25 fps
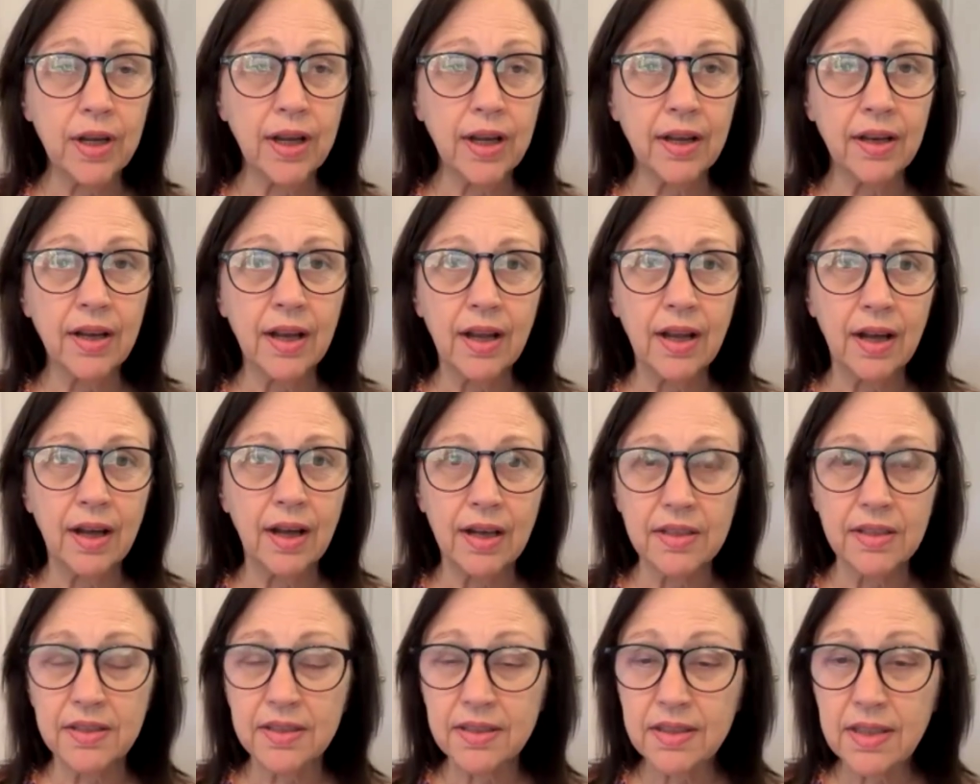You
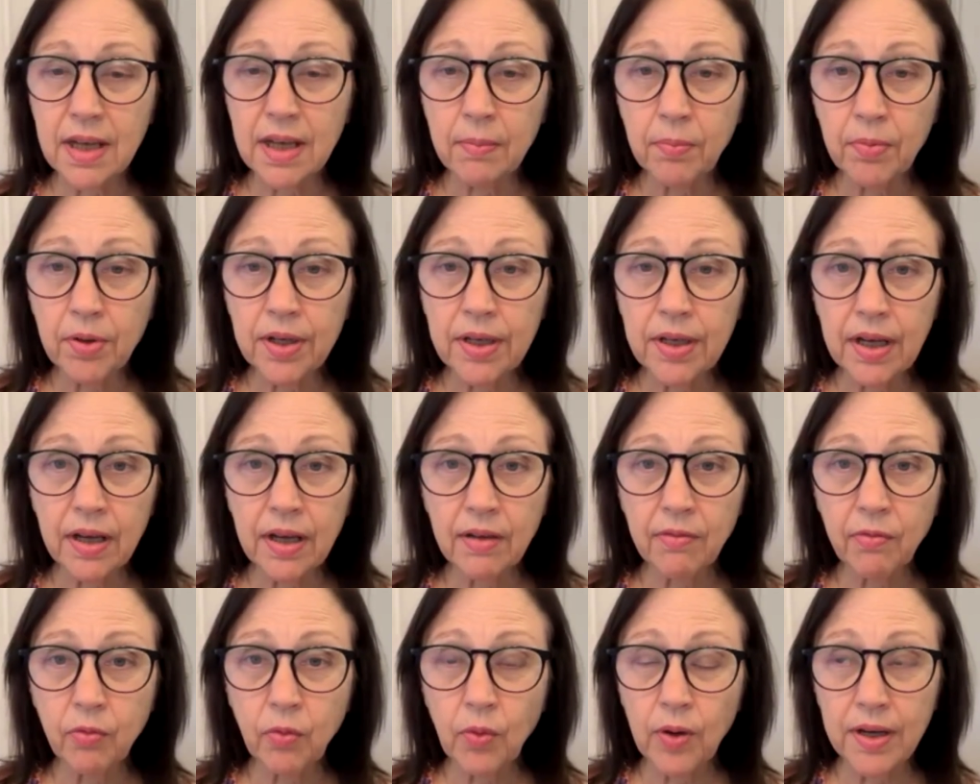get a
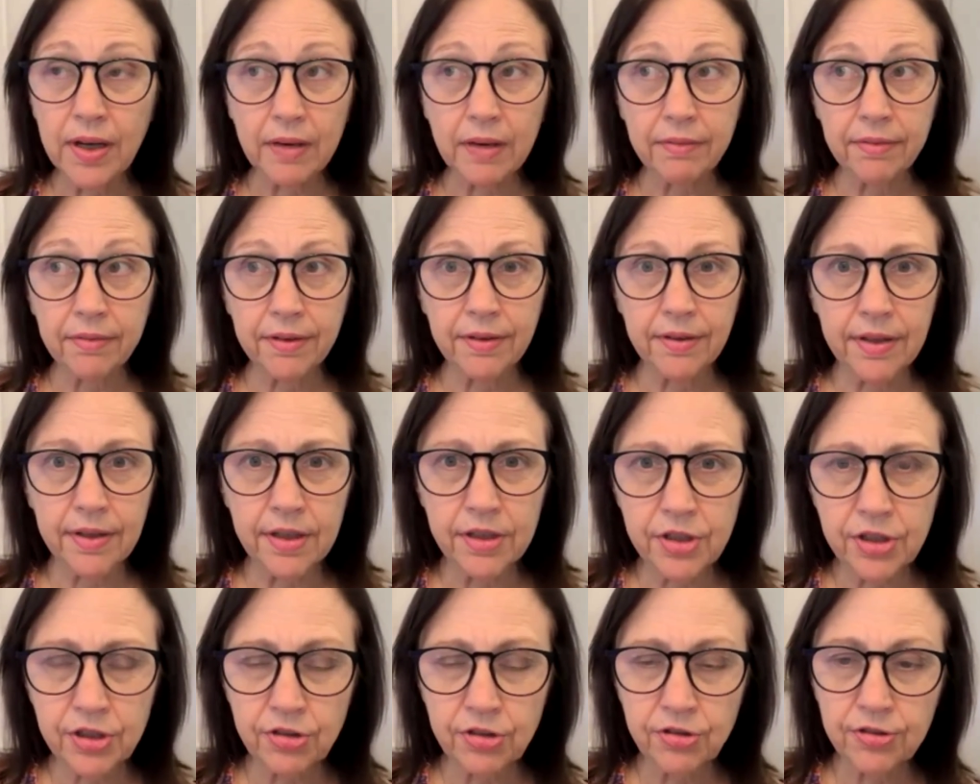summary of
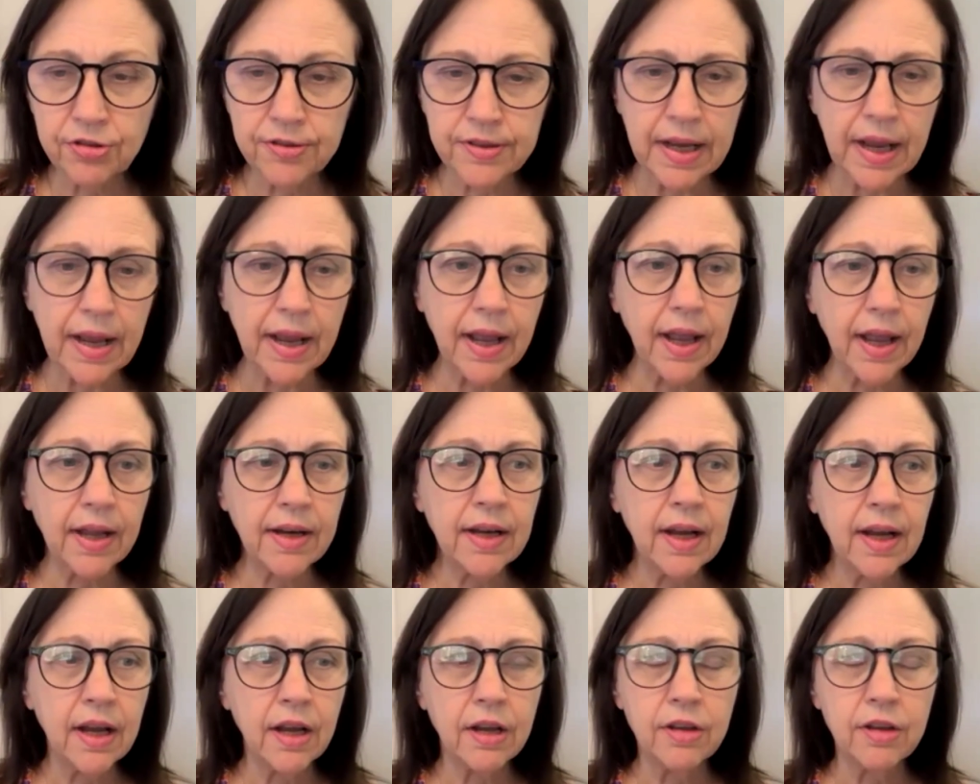whatever it is you
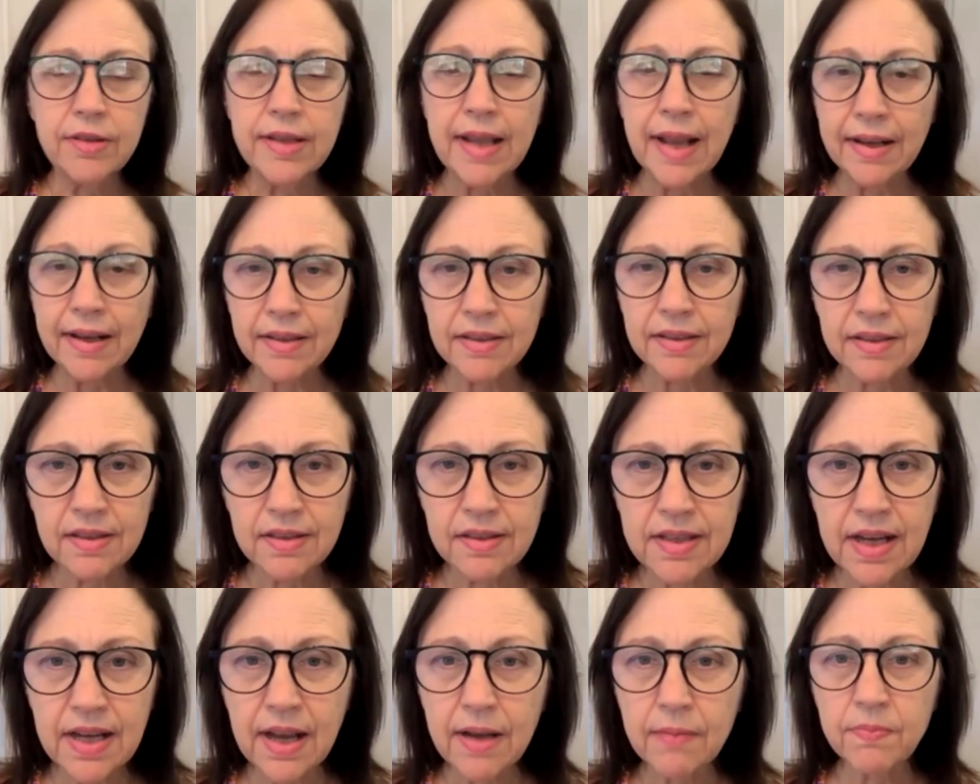said,
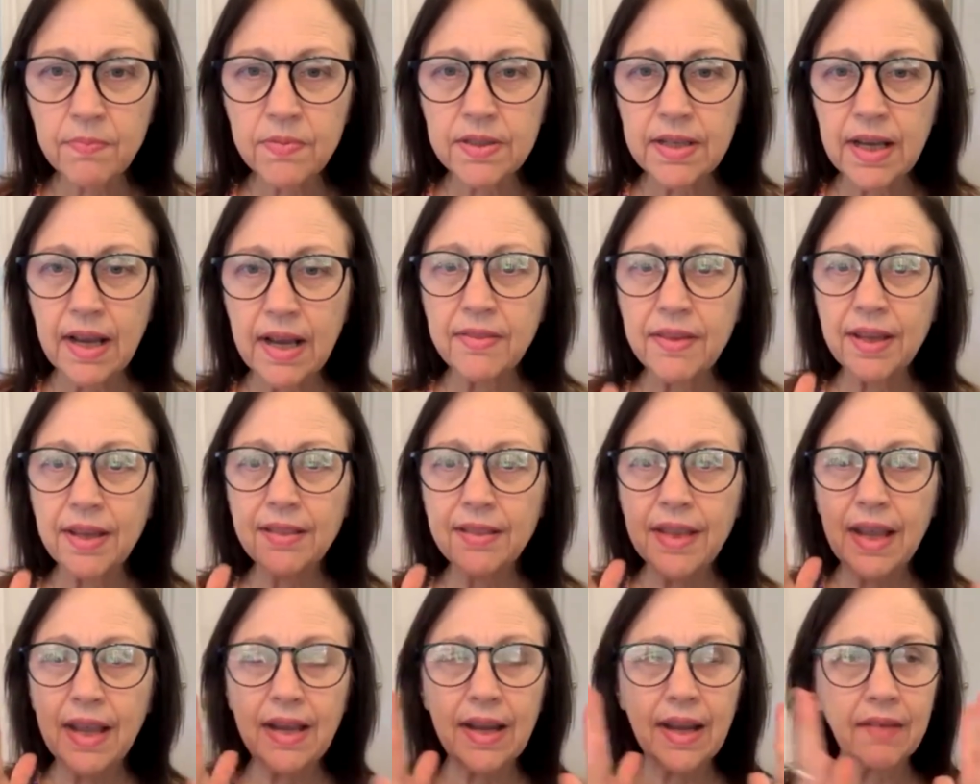next steps,
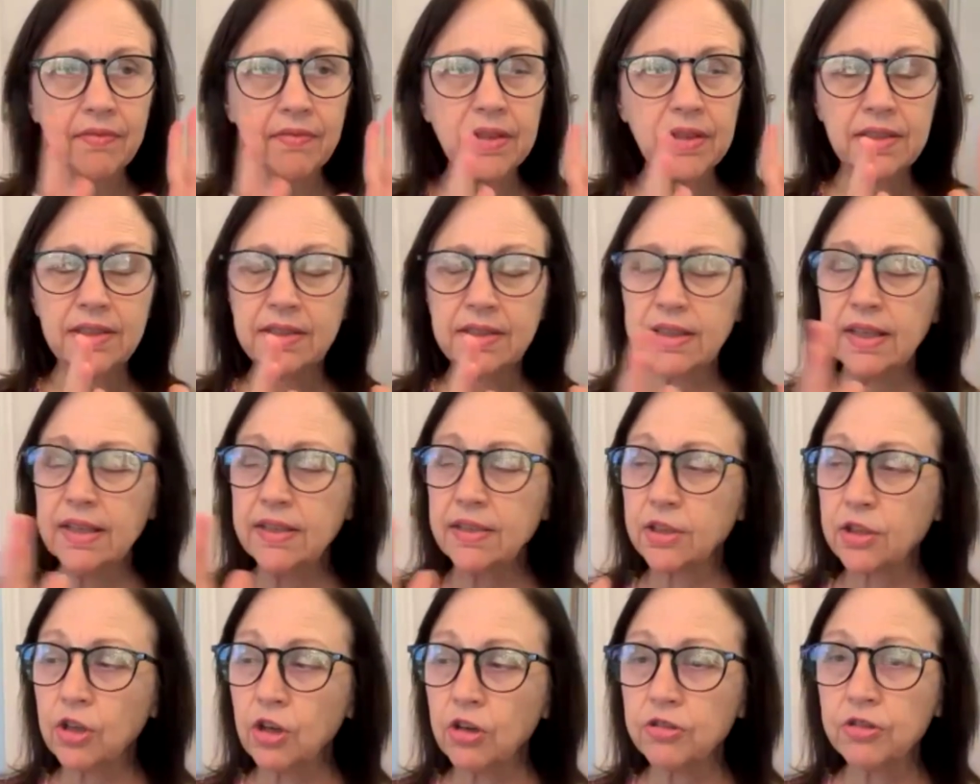and then they have
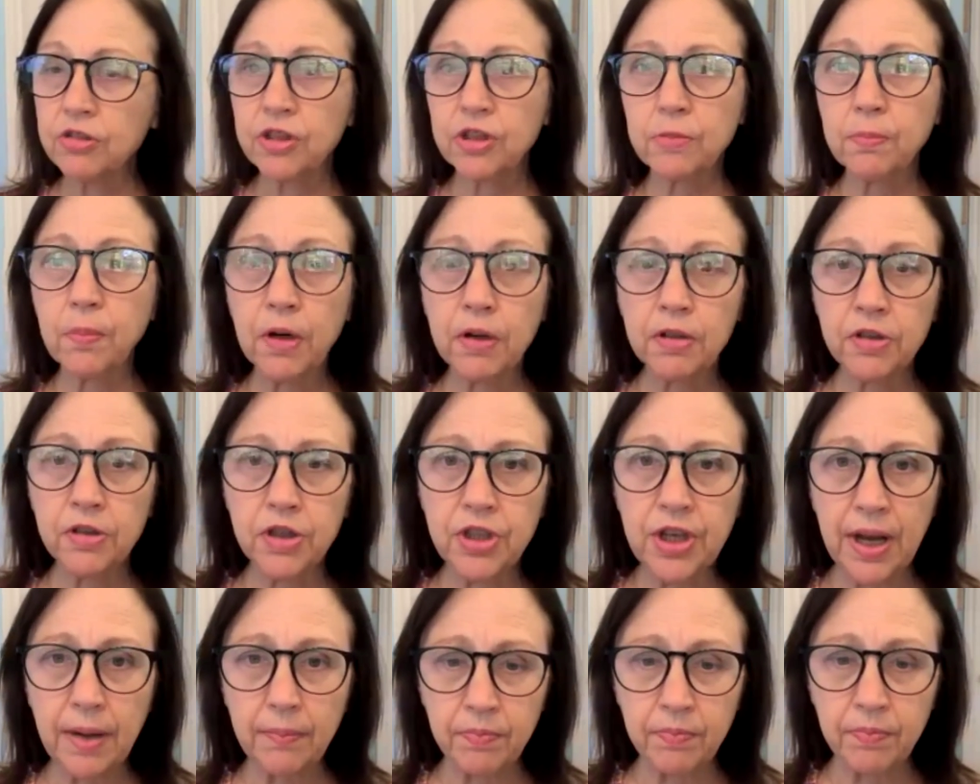these things called
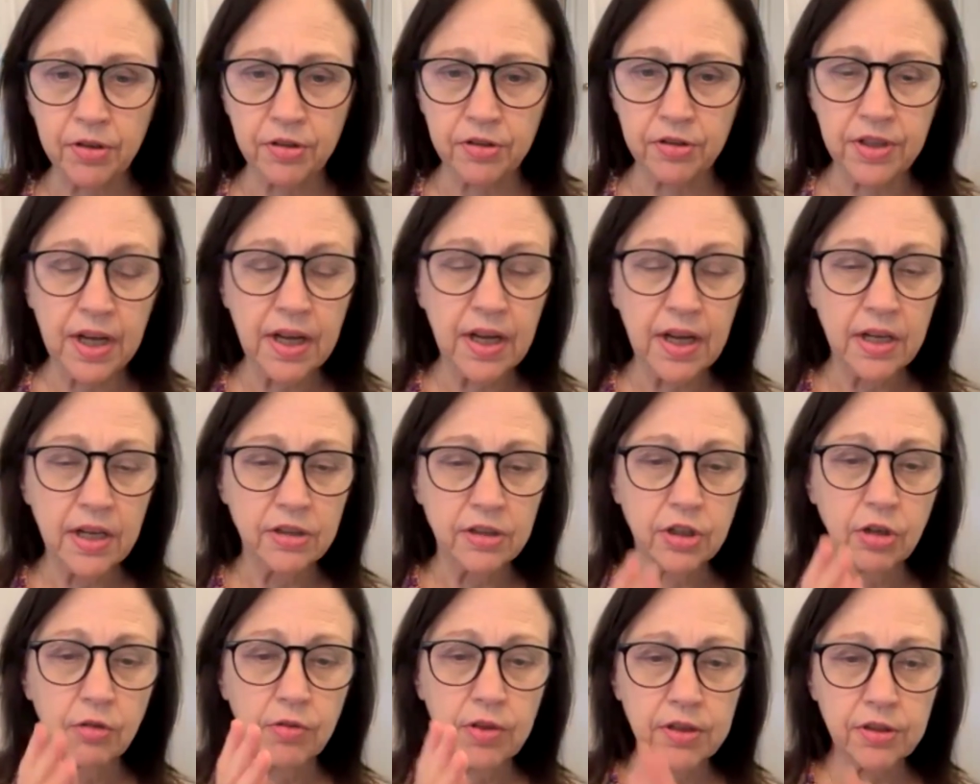smart chapters.